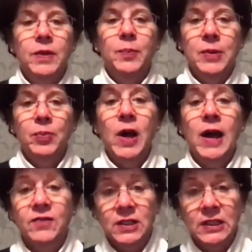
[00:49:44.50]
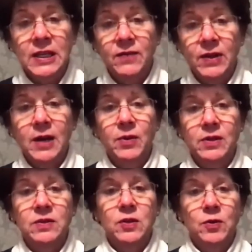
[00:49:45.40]
the people have to leave it, I would
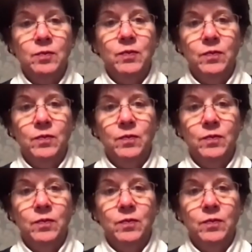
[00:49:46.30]
assume.